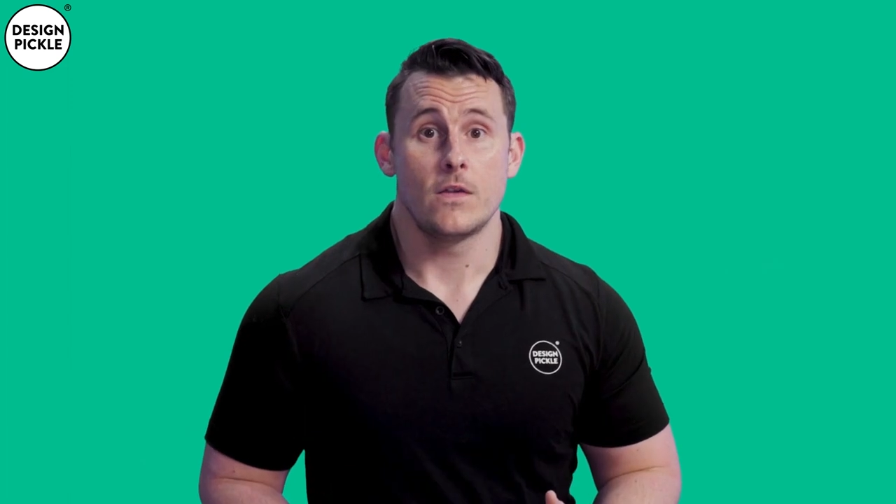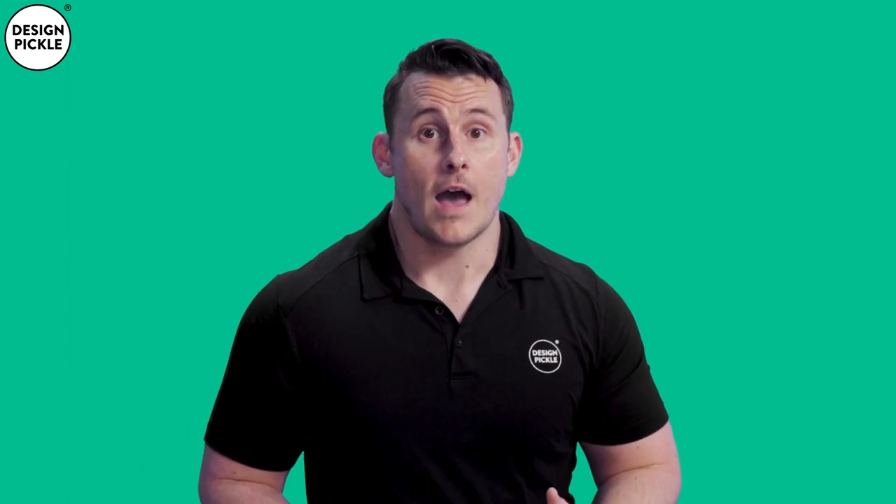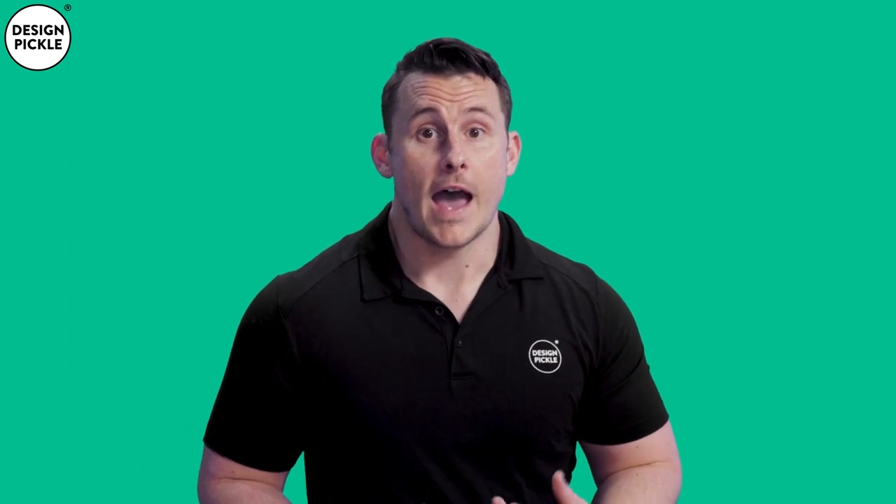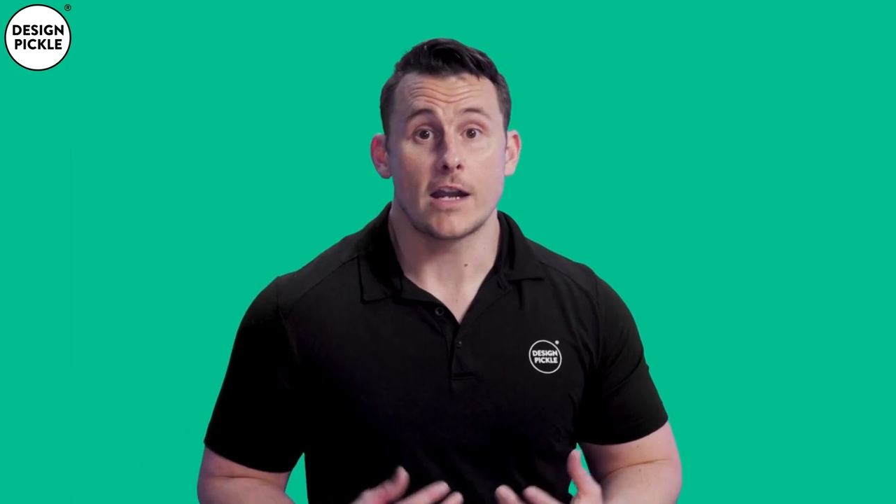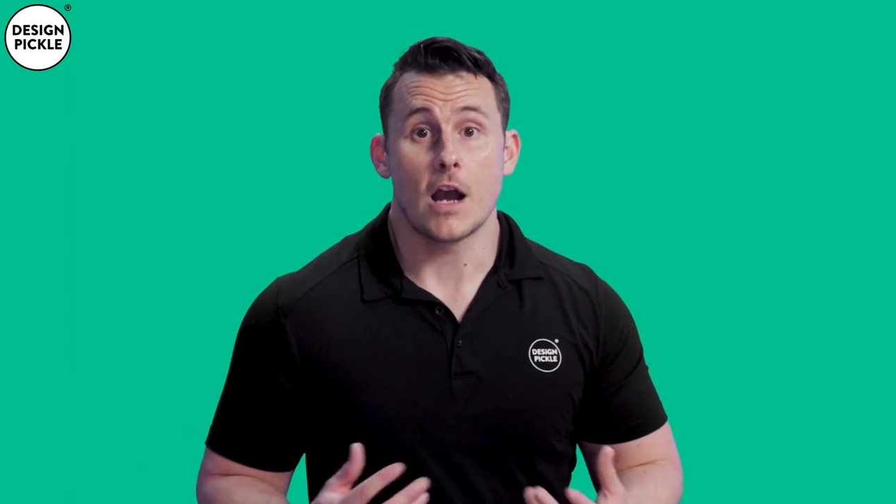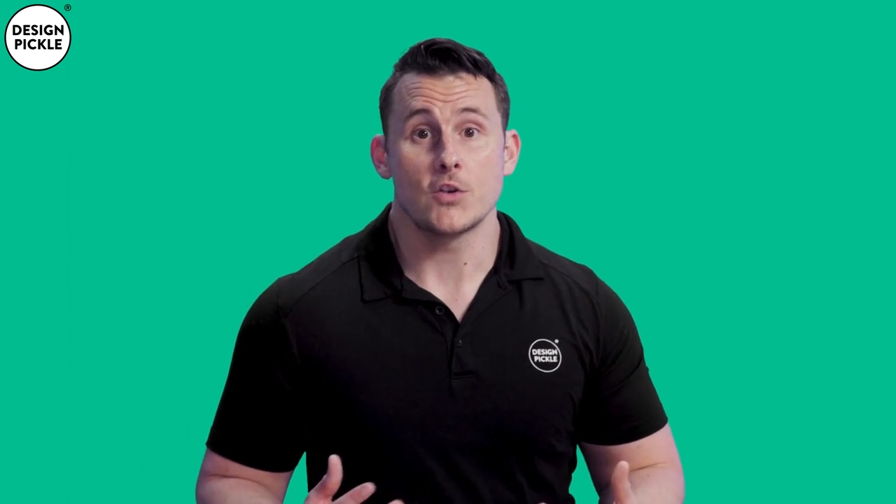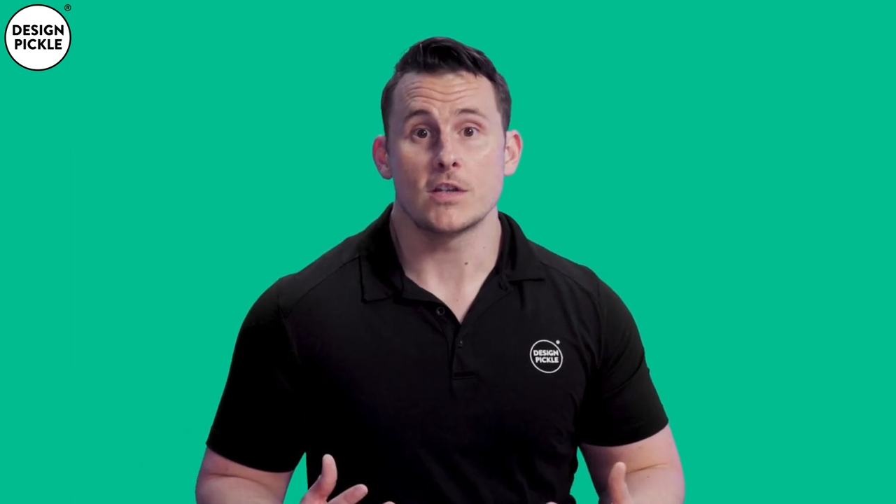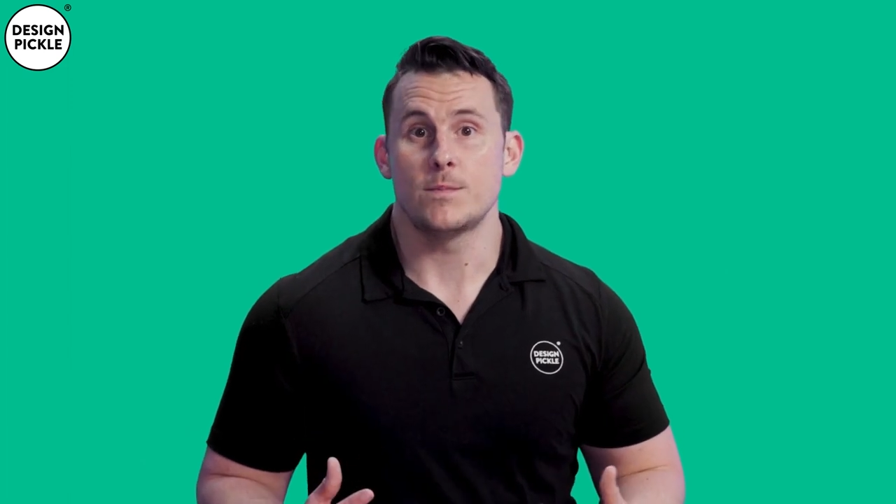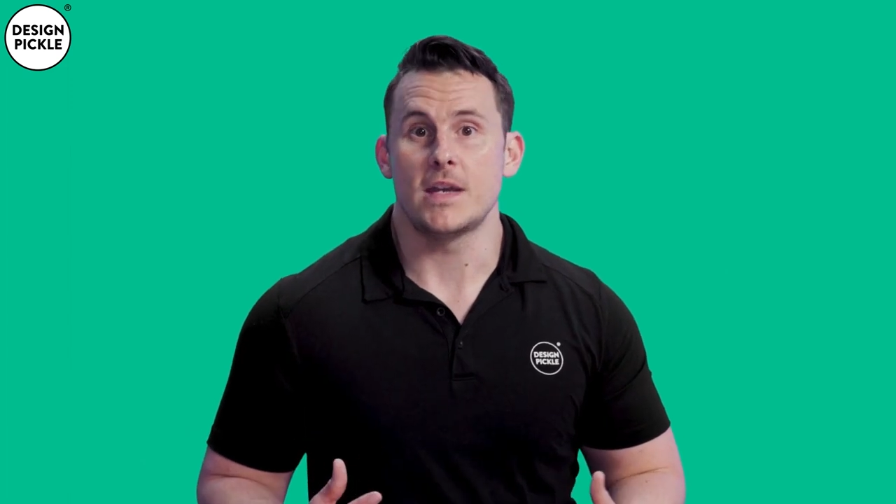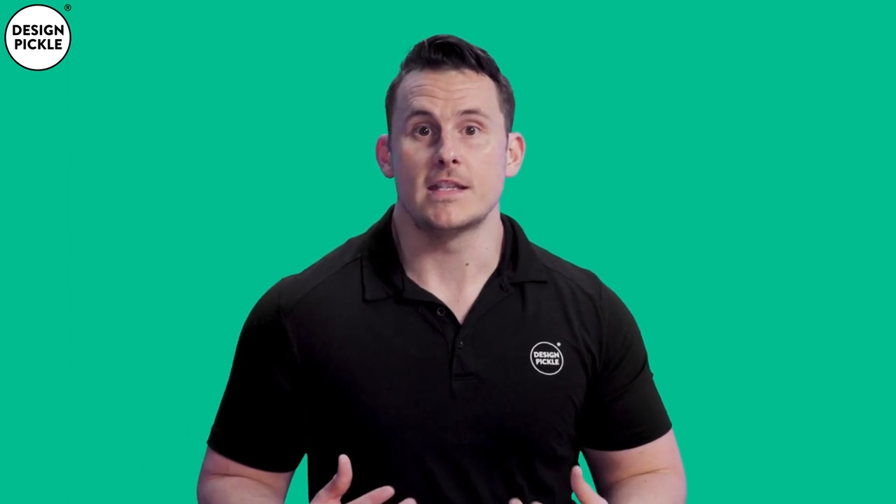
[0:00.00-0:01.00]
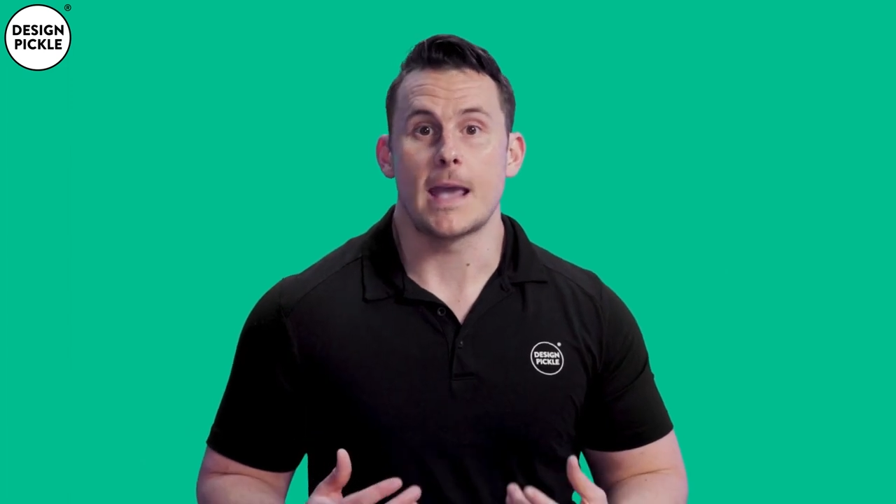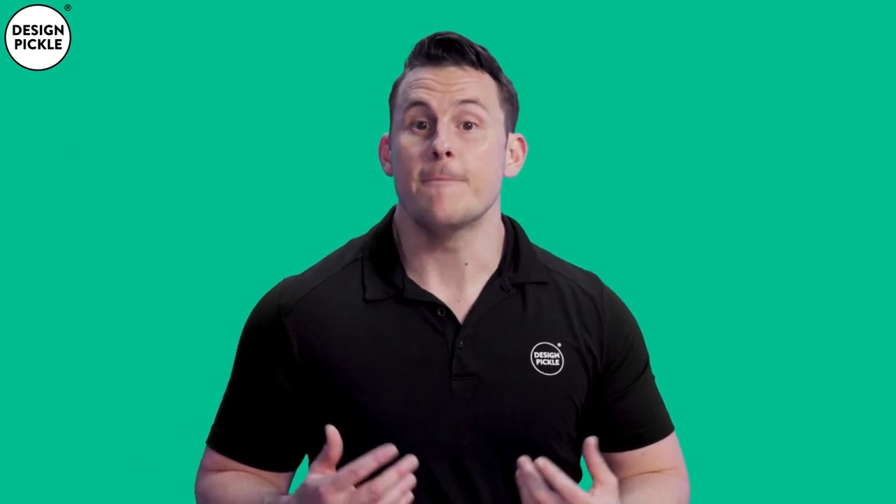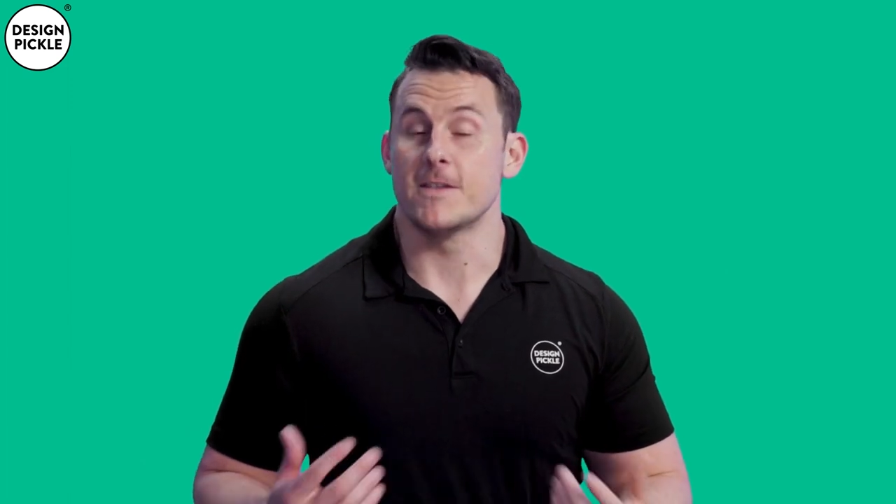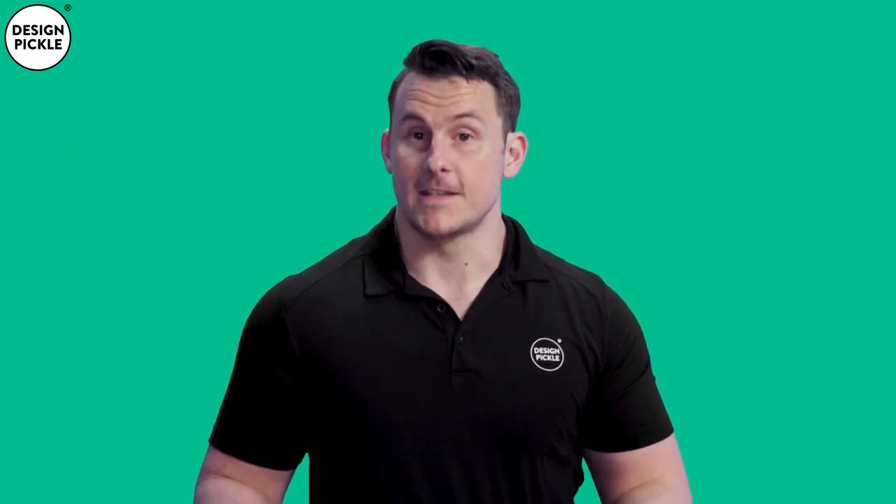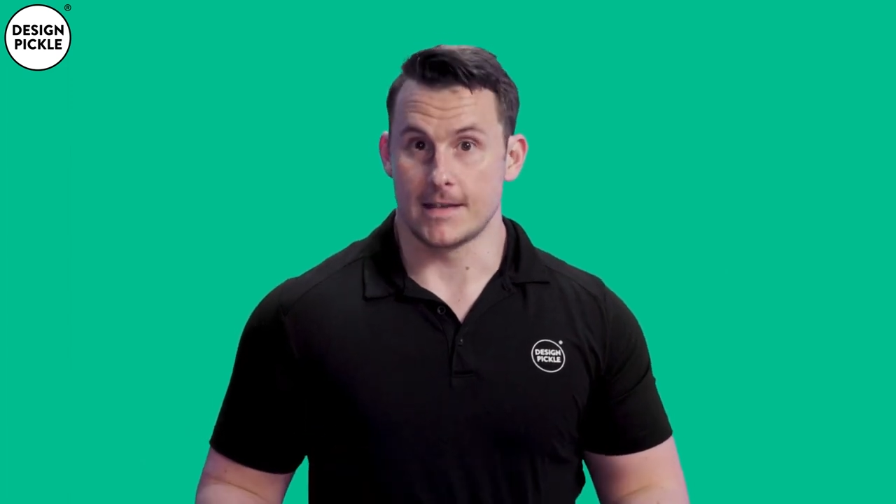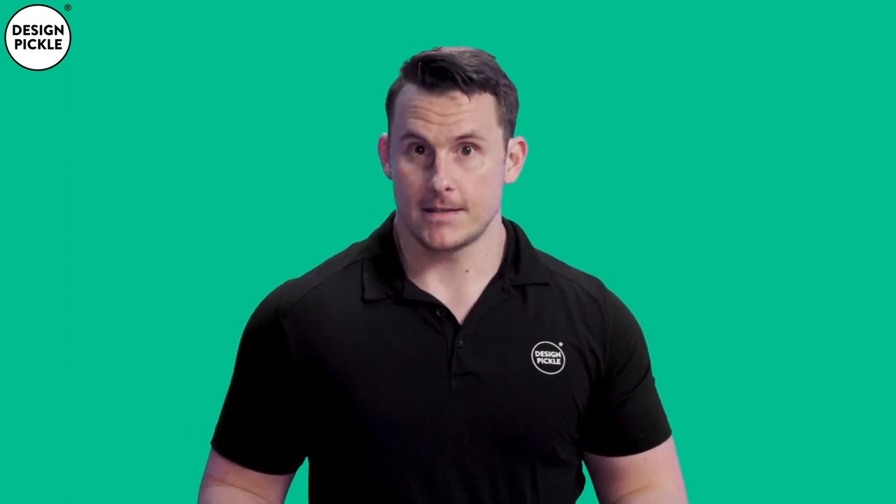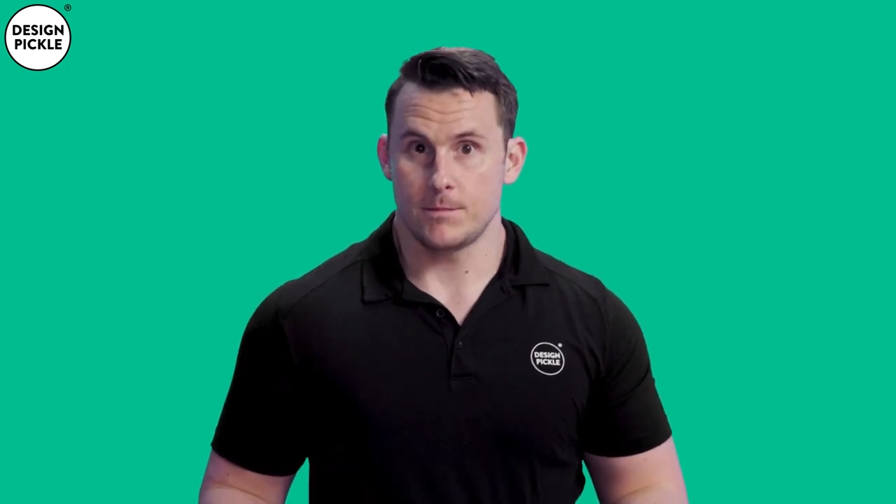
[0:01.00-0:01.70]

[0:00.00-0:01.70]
High contrast means emphasis.